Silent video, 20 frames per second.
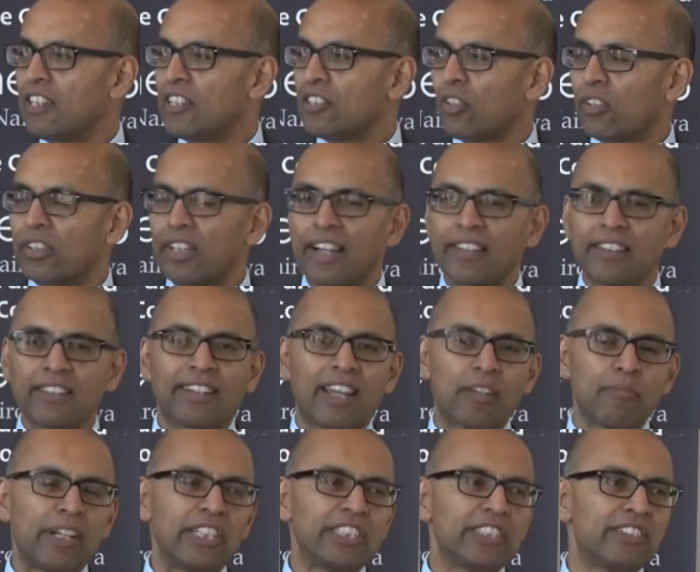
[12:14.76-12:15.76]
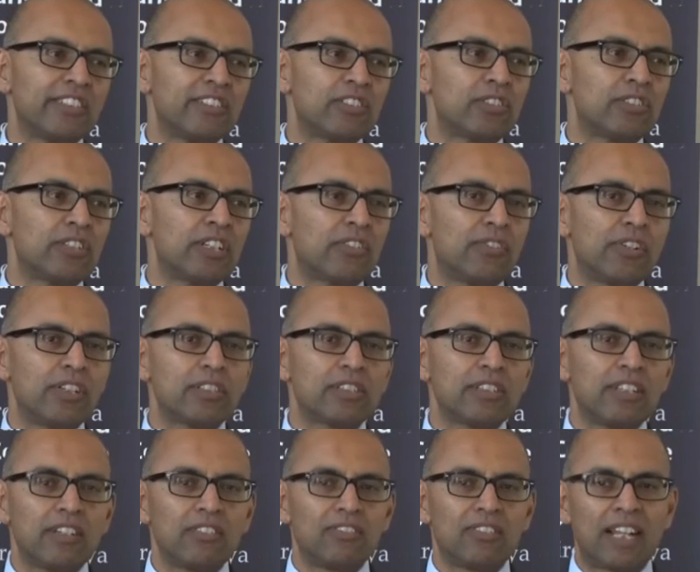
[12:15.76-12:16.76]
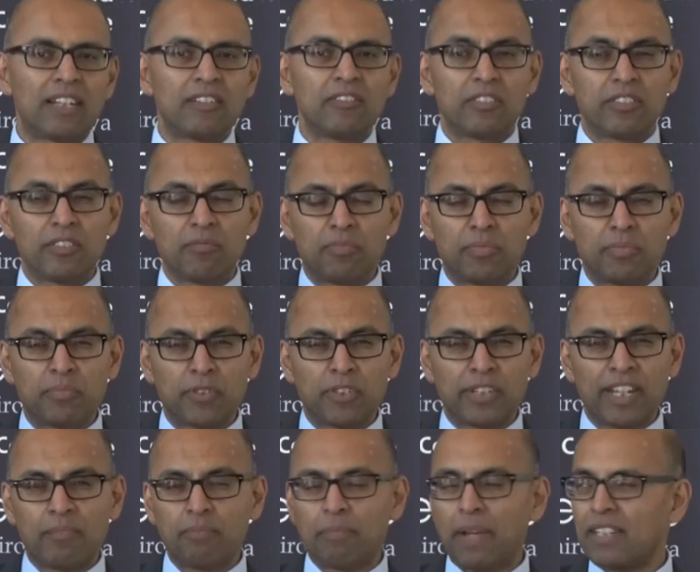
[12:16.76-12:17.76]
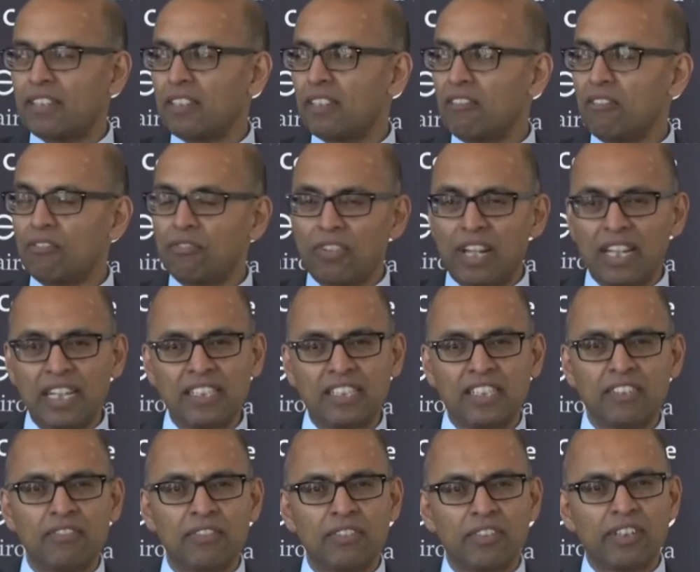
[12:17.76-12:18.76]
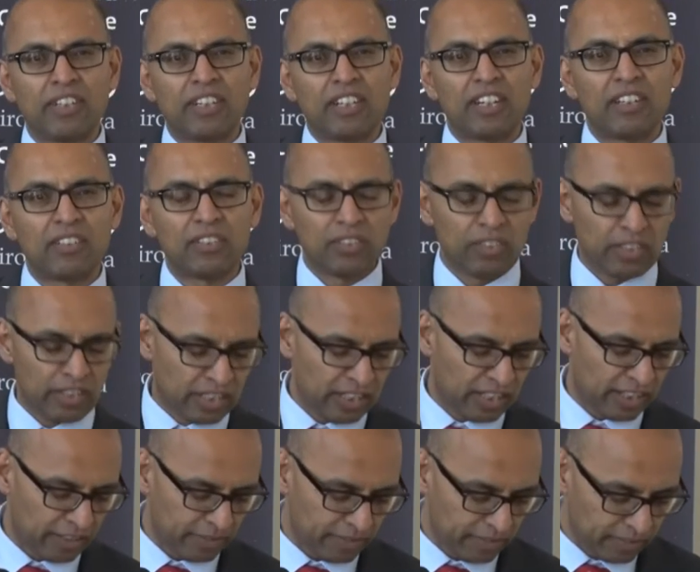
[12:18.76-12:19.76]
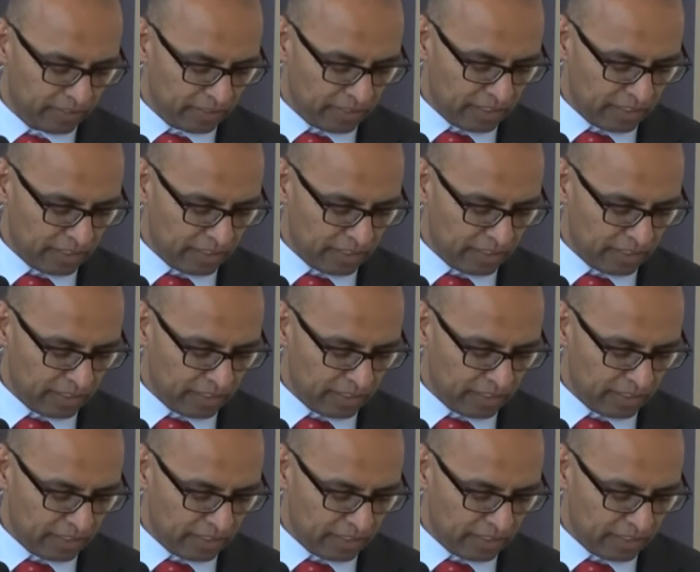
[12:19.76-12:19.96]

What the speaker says: So the other dimension is to increase to get better relative to the curve.